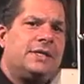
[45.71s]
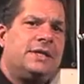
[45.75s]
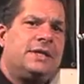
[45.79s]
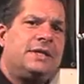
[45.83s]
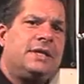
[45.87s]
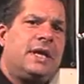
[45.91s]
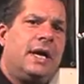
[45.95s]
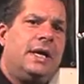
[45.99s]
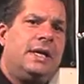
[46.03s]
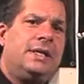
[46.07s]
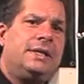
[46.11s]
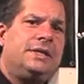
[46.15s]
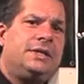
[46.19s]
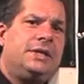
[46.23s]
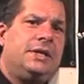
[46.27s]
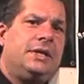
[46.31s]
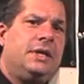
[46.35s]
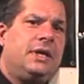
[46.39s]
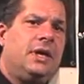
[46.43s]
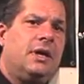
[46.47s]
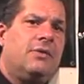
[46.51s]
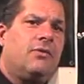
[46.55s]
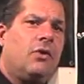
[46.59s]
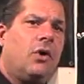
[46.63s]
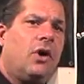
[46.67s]
a tendency to
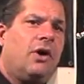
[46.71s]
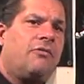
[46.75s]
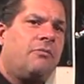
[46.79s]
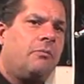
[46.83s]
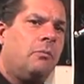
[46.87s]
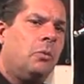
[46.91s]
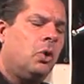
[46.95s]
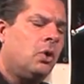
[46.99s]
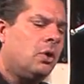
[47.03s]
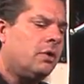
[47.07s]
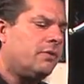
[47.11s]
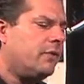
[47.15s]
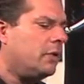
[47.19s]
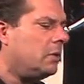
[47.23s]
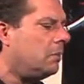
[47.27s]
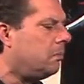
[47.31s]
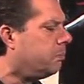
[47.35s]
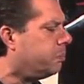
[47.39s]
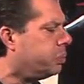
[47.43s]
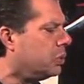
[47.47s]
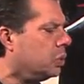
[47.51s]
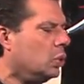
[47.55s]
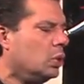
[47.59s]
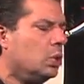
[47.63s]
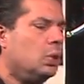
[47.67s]
give off more of a
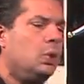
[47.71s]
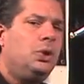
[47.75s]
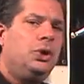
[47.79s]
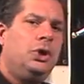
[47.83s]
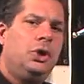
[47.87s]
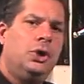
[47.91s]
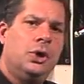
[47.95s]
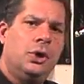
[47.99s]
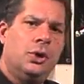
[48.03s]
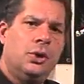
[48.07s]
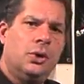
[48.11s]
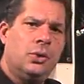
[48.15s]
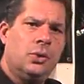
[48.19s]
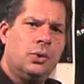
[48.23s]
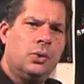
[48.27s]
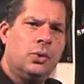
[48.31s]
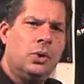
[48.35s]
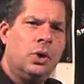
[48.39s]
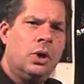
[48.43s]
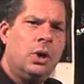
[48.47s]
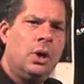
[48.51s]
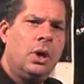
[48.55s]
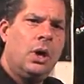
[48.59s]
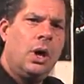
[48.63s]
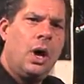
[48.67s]
blue hue
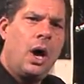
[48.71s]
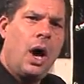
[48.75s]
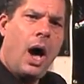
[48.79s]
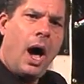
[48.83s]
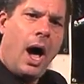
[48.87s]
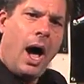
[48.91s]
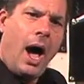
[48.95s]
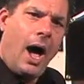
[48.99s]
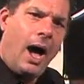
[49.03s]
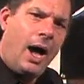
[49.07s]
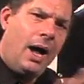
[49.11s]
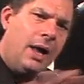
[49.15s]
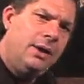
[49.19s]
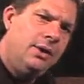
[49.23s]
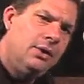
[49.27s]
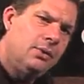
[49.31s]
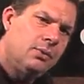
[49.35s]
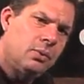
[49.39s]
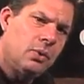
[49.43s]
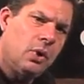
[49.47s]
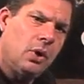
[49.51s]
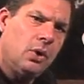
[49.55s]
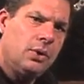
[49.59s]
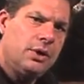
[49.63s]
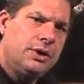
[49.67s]
on the
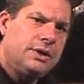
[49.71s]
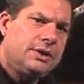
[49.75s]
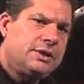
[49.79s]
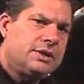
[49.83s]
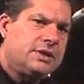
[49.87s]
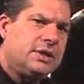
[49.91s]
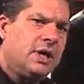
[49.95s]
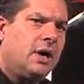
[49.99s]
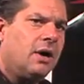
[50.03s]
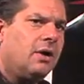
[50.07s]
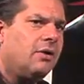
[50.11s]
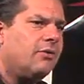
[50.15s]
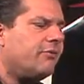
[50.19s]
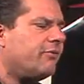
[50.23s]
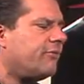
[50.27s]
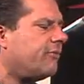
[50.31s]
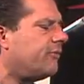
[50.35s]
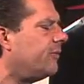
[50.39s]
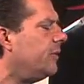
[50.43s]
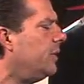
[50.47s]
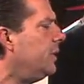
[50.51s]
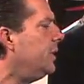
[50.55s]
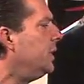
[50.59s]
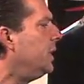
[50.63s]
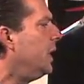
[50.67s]
road itself.
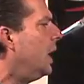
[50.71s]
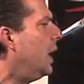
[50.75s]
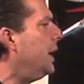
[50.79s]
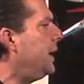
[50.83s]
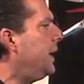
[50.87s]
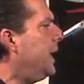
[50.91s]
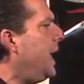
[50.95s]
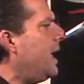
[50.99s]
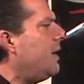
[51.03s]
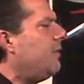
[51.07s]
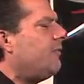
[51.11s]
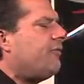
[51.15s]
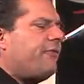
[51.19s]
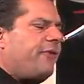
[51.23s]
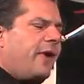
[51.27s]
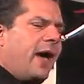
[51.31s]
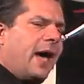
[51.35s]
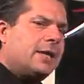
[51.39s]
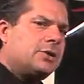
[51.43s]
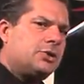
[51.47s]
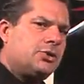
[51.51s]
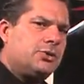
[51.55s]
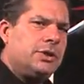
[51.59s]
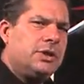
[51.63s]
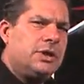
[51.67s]
Again,
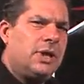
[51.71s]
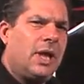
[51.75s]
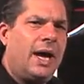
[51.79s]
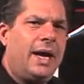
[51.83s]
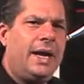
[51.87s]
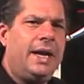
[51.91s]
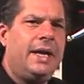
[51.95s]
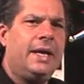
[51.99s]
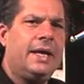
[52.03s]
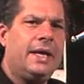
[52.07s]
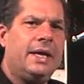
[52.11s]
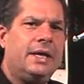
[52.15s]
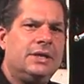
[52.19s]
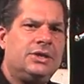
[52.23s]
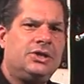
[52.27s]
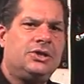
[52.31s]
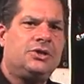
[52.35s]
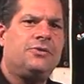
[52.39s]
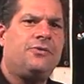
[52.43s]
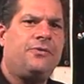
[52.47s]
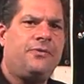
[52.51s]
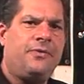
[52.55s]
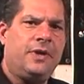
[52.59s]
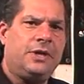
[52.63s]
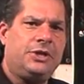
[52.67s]
factory lighting is
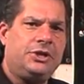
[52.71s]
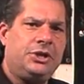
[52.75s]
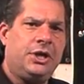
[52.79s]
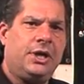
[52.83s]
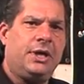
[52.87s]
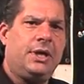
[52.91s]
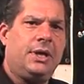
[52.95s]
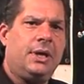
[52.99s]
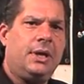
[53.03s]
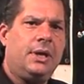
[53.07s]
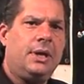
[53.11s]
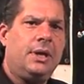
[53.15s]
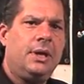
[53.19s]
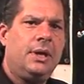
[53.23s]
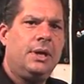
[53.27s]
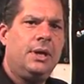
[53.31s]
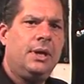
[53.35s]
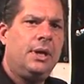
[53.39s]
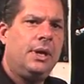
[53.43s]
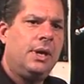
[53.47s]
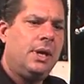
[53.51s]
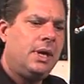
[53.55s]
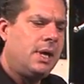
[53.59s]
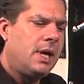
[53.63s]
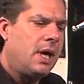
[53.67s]
sufficient.
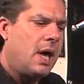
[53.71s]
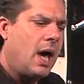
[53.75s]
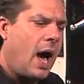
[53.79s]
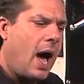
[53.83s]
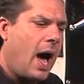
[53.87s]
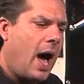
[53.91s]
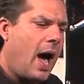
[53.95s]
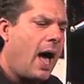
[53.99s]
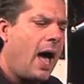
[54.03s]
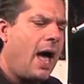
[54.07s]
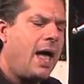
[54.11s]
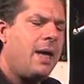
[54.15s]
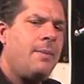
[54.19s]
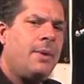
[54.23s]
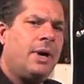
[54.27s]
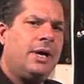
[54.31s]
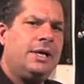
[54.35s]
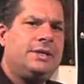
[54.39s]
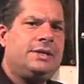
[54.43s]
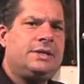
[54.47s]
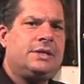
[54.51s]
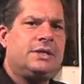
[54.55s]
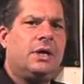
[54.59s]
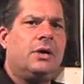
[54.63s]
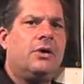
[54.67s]
I
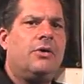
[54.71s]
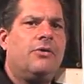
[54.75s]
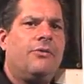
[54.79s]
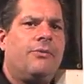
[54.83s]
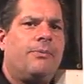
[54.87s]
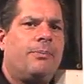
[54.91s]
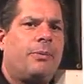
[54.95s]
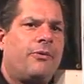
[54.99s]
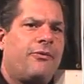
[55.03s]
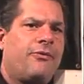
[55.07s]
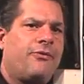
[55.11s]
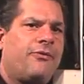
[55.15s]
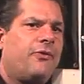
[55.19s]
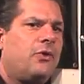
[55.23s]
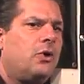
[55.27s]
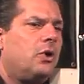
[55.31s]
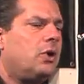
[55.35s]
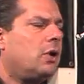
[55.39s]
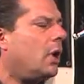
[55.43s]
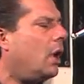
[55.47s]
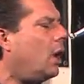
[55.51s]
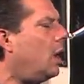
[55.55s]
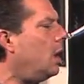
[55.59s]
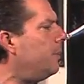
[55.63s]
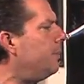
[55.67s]
myself prefer
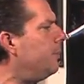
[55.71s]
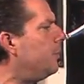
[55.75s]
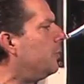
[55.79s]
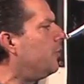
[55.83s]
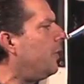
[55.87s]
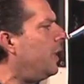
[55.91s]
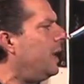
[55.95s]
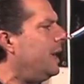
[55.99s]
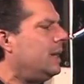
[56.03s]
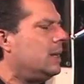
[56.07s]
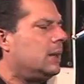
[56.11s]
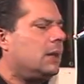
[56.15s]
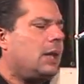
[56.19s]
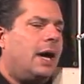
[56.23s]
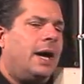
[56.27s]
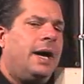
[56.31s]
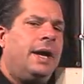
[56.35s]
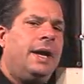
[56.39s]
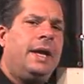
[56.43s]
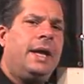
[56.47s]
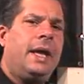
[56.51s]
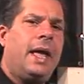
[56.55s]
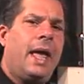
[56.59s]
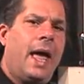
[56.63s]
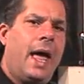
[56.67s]
to upgrade
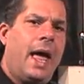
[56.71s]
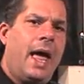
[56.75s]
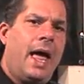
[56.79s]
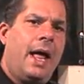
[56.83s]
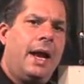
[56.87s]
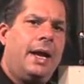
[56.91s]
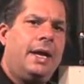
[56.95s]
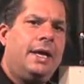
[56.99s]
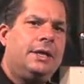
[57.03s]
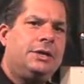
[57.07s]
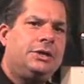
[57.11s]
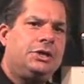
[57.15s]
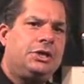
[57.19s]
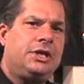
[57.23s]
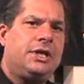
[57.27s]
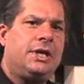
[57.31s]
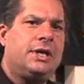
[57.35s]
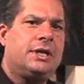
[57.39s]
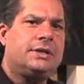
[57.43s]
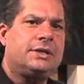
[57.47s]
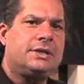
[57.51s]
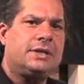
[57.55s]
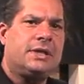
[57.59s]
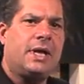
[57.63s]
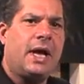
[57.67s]
lighting any
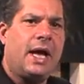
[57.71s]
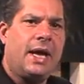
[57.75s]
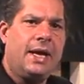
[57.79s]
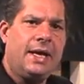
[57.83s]
chance that I